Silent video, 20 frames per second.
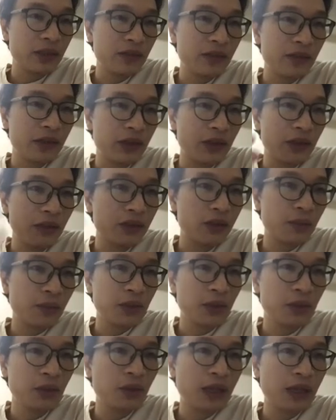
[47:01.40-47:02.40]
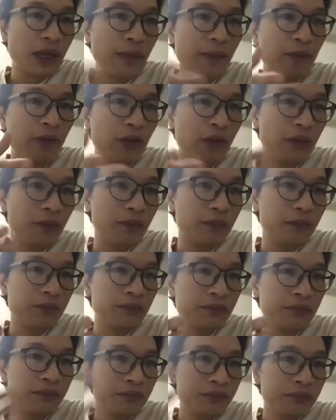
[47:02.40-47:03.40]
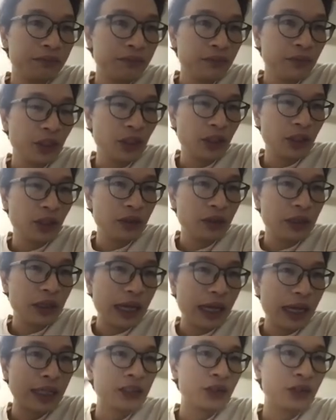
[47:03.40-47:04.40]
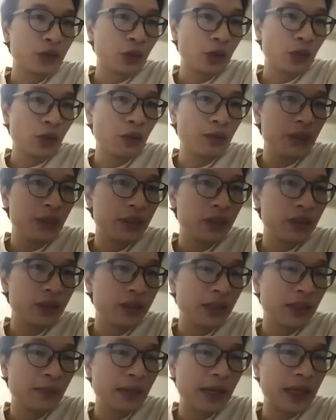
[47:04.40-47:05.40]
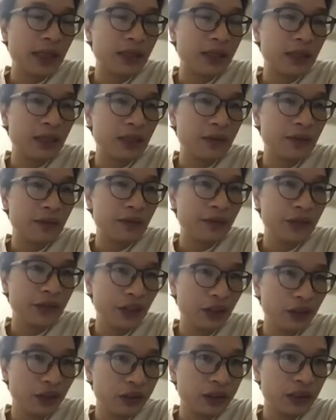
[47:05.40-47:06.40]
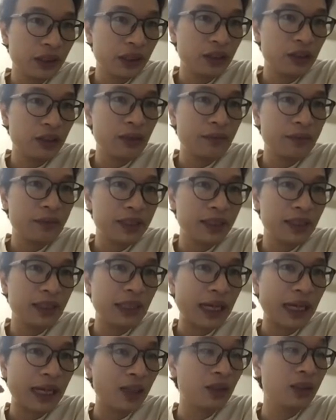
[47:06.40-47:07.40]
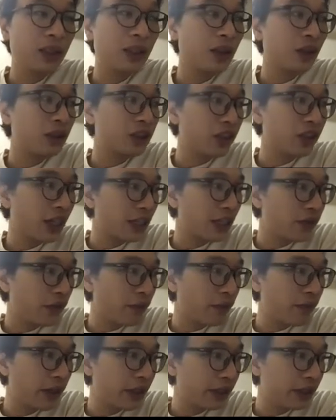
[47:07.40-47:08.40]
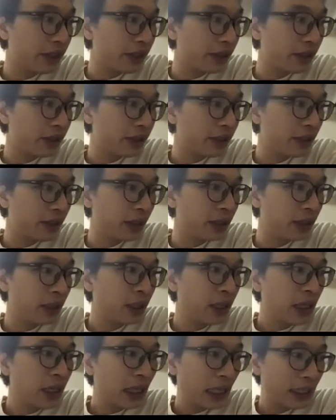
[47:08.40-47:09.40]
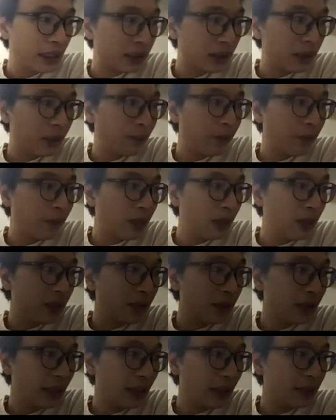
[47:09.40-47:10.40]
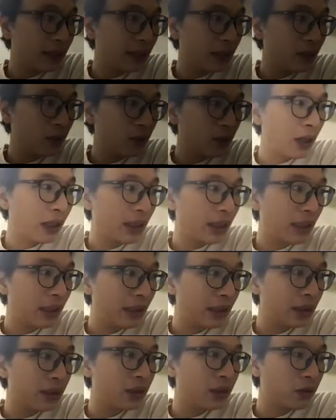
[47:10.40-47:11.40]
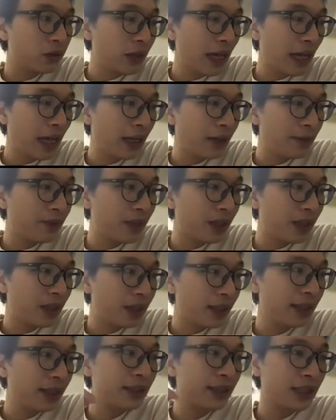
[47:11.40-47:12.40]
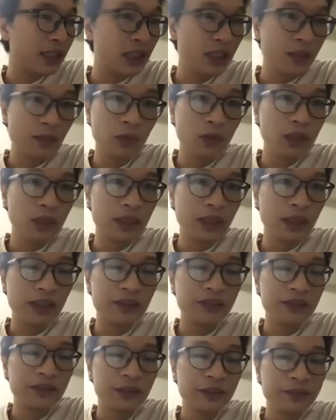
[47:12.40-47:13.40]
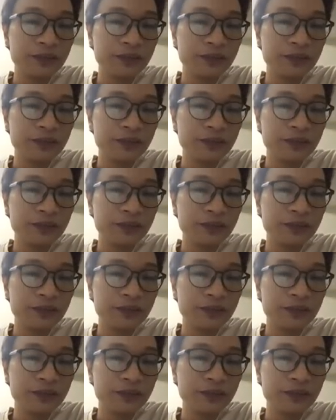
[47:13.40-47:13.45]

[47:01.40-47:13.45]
or for those of you who come from, you know, astronomy or some other fields that you have seen canonical transformations, that is typically the case that one needs to have the things as smooth enough.